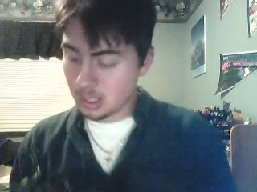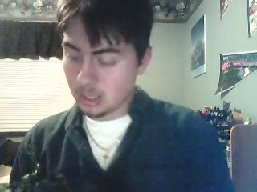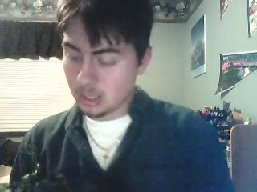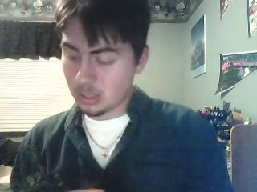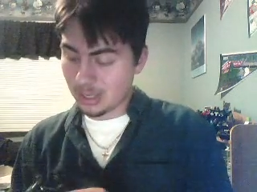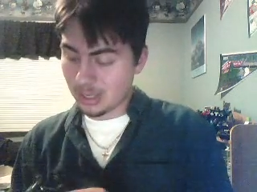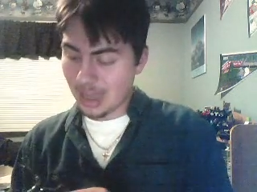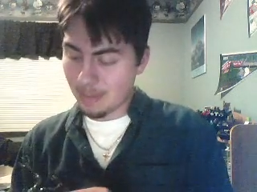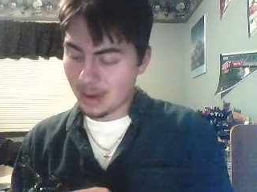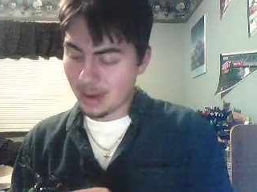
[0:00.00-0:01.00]
So this
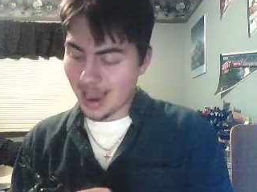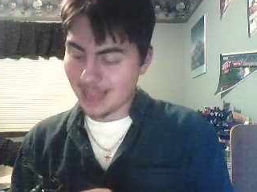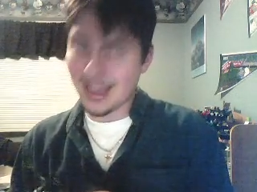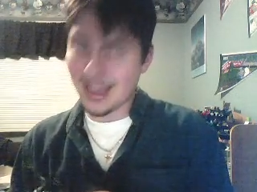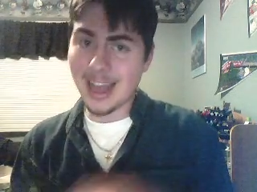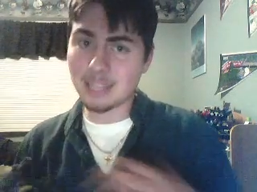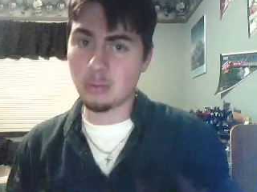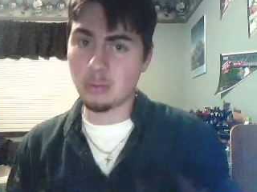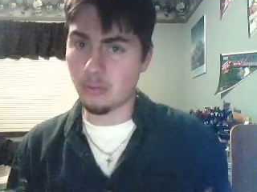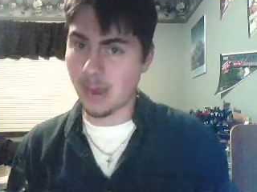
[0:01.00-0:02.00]
happened at the
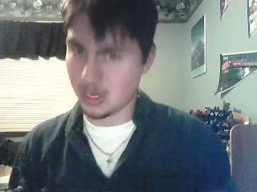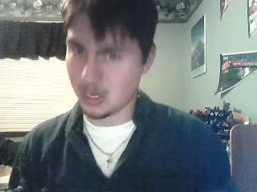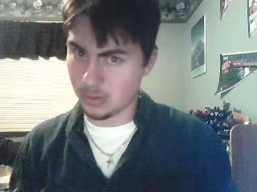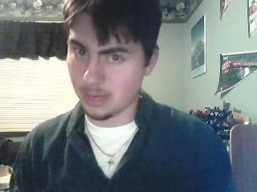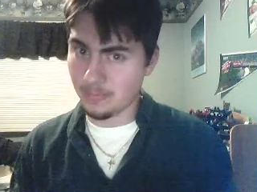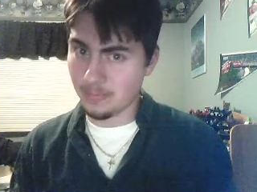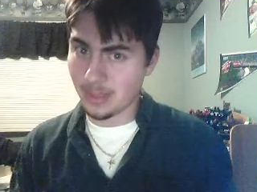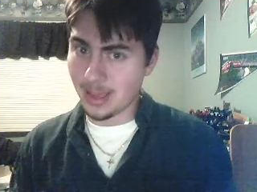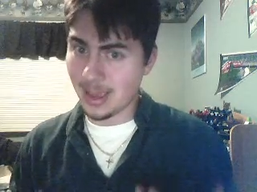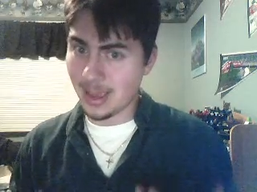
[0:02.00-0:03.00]
Hasbro factory,
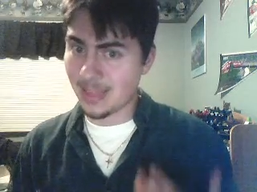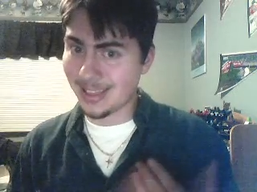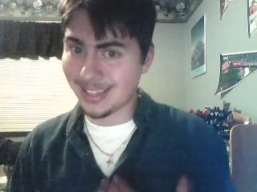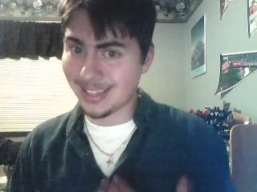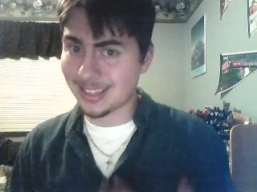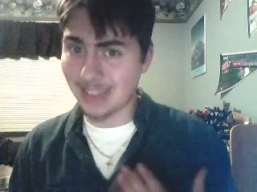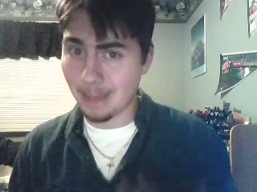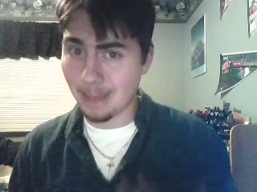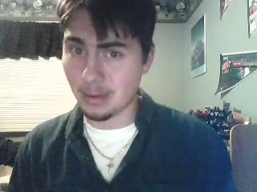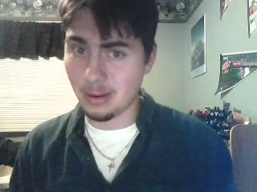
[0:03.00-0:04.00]
and they let this
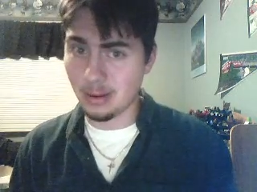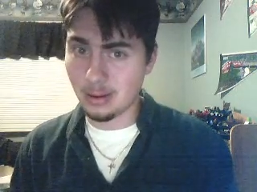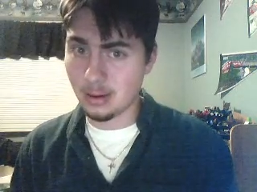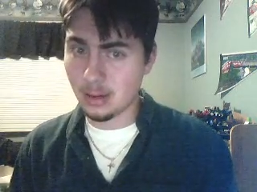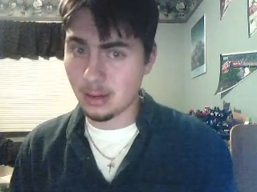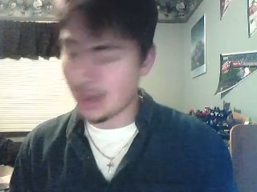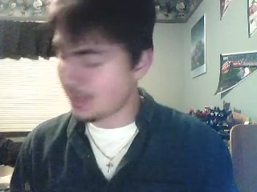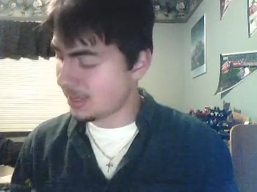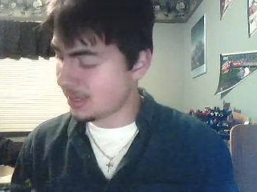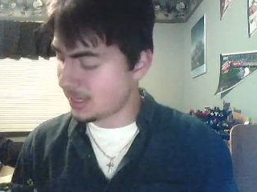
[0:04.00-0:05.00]
happen. And
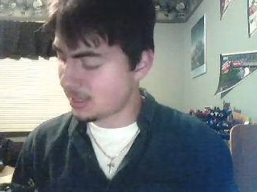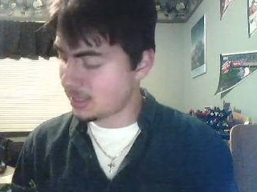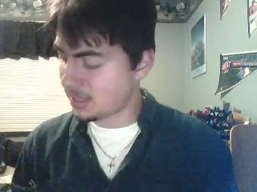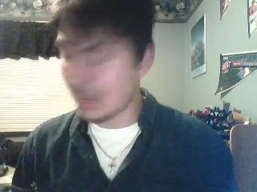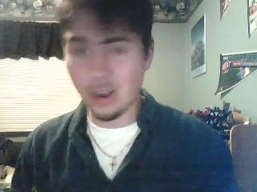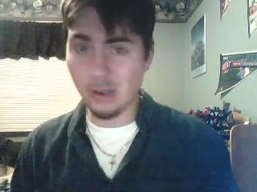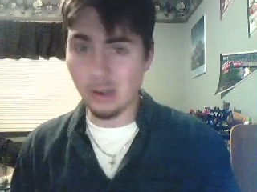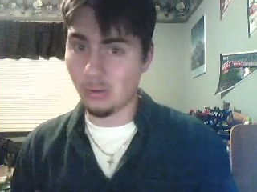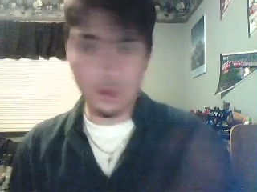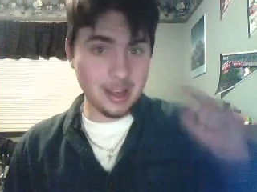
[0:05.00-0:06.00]
they didn't say,
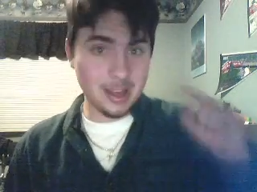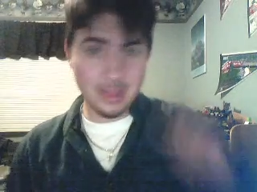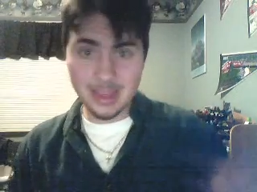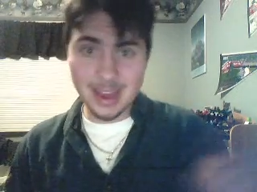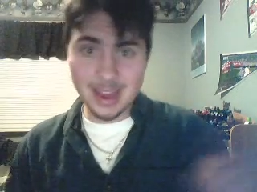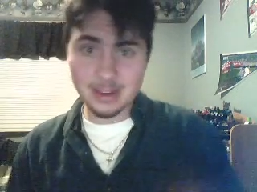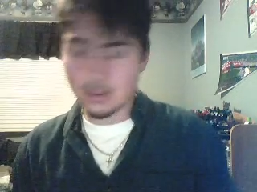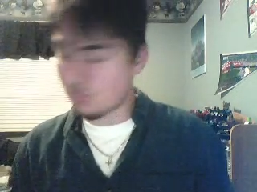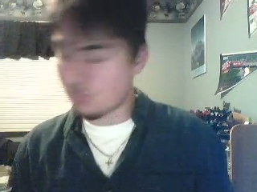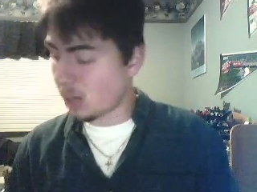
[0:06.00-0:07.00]
oh, that
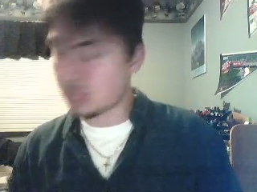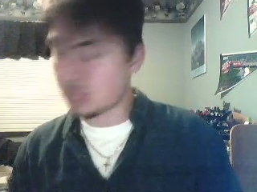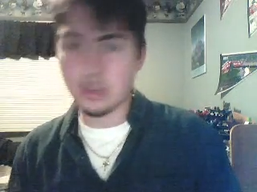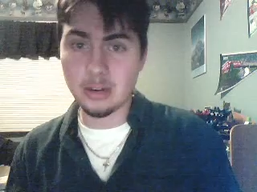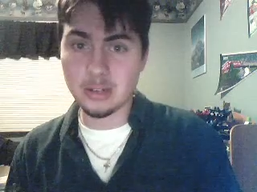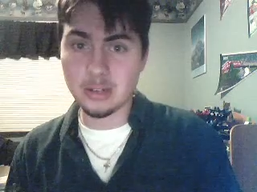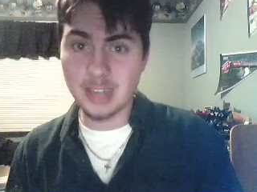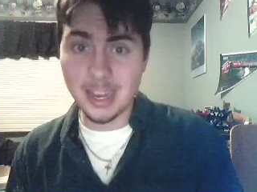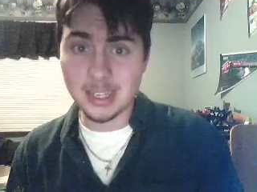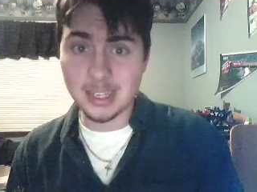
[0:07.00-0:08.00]
Waspinator is
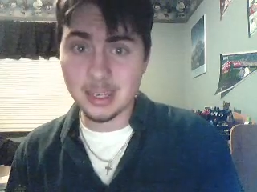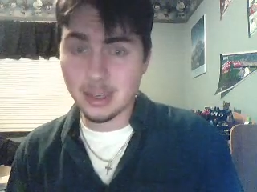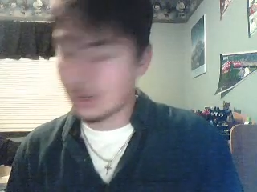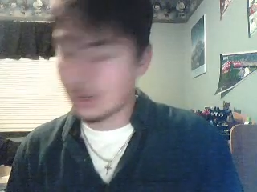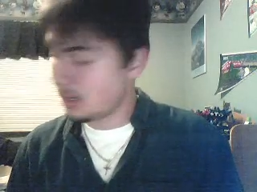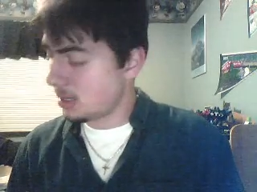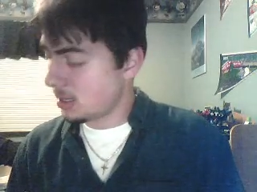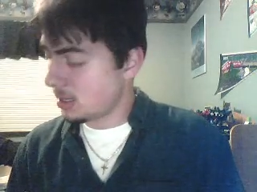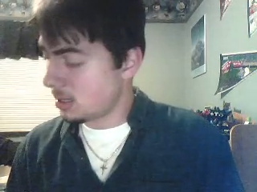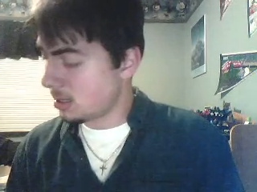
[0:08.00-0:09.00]
nicked
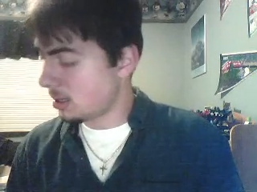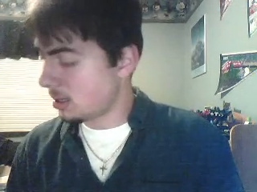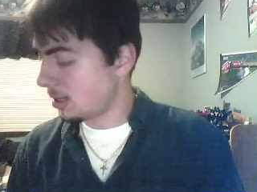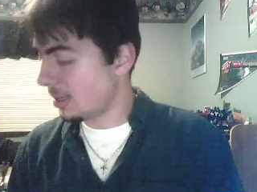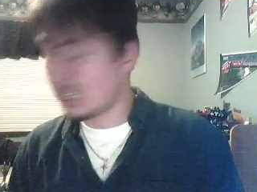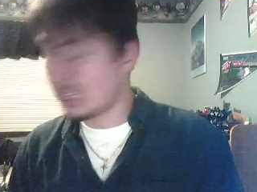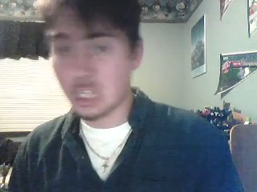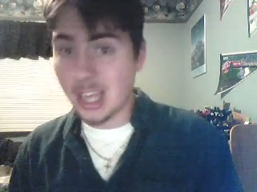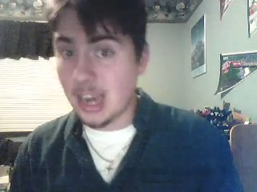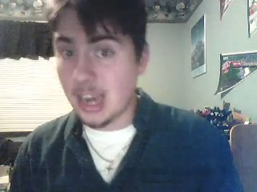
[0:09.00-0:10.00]
in the
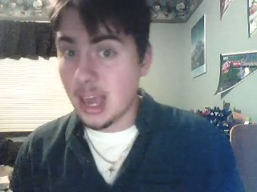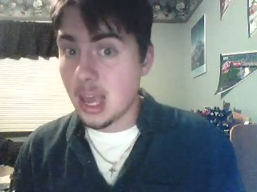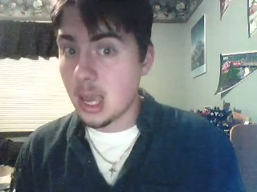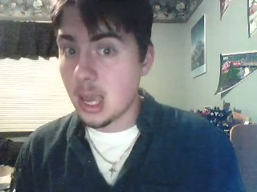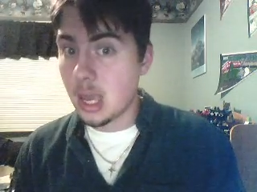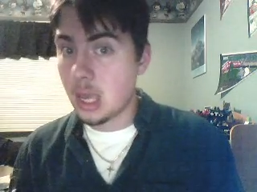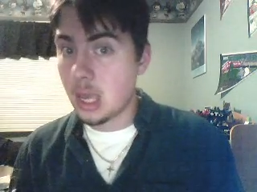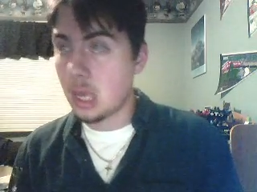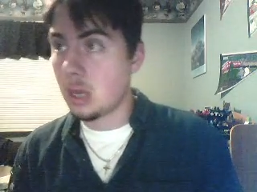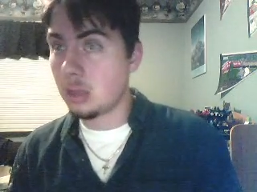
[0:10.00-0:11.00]
chin.
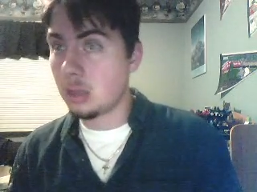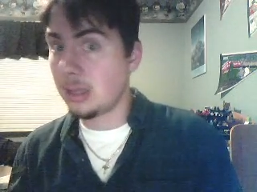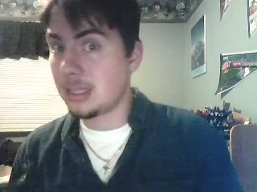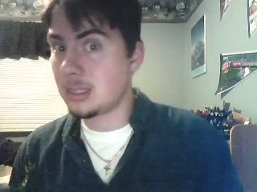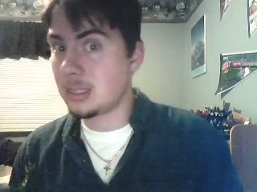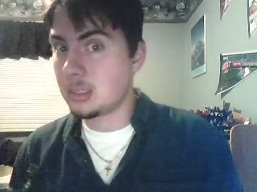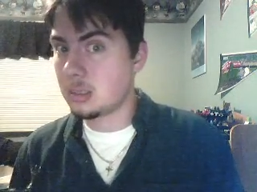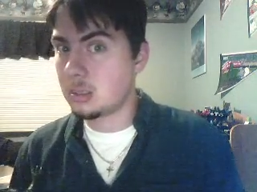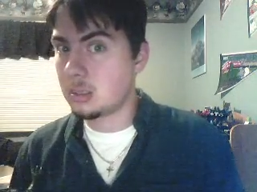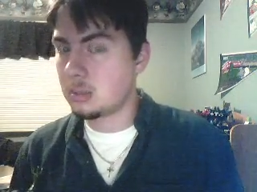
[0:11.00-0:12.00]

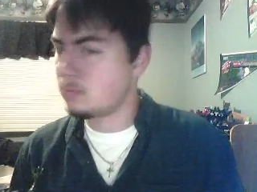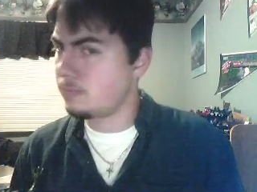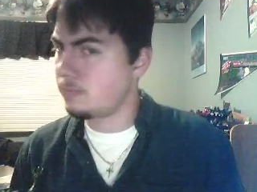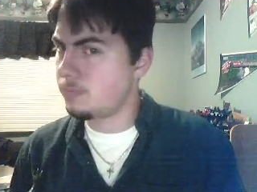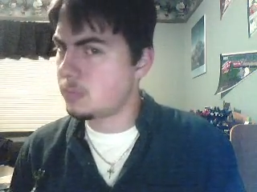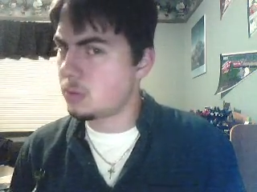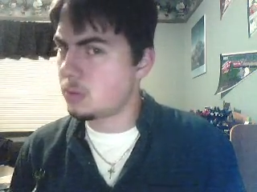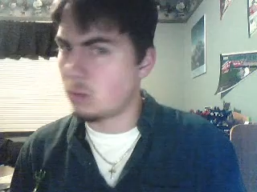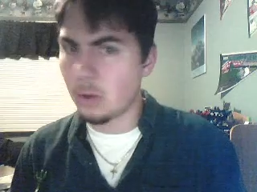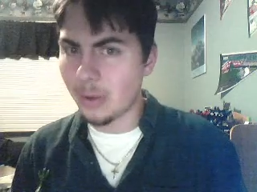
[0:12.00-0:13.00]
Let's
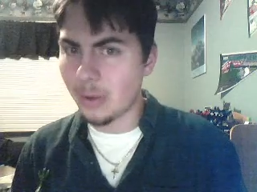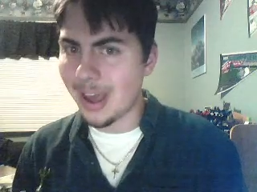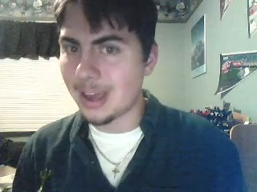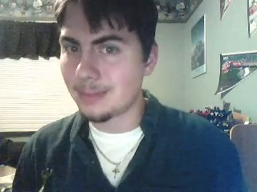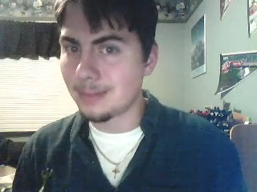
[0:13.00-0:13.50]
throw it away.